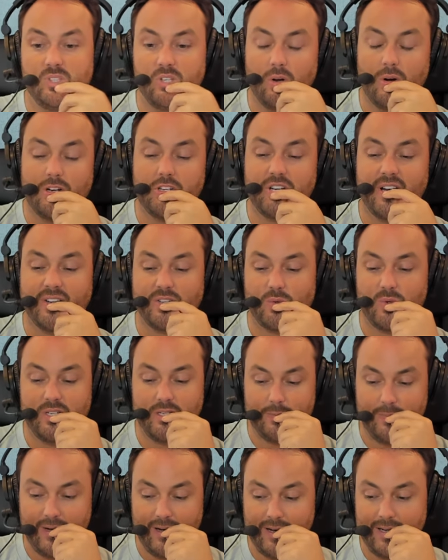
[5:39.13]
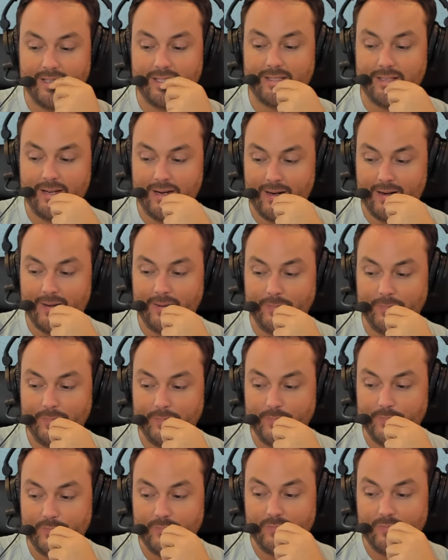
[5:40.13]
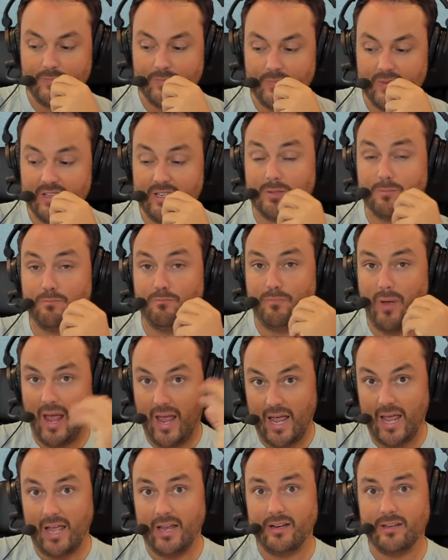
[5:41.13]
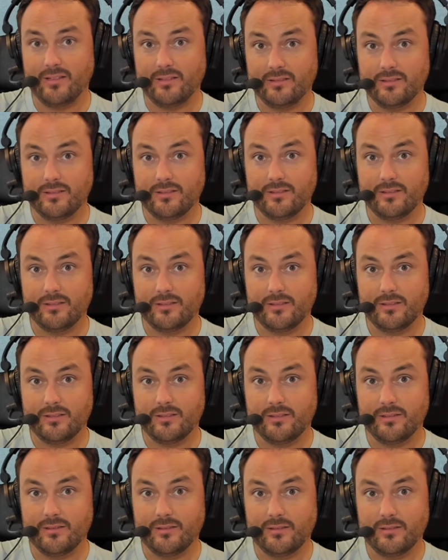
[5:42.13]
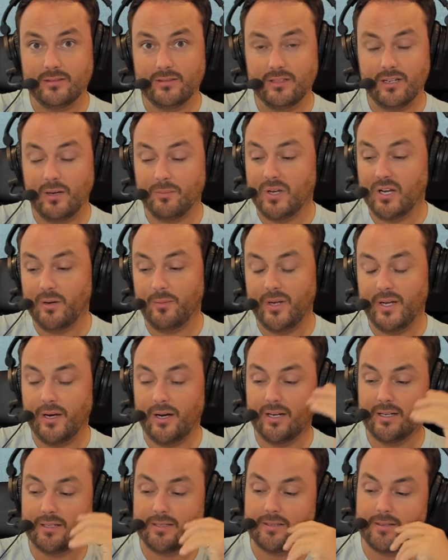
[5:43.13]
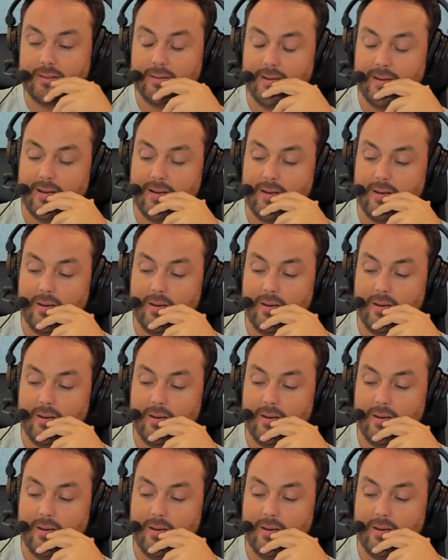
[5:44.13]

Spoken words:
Your check's response there is bad. I'm going to be honest.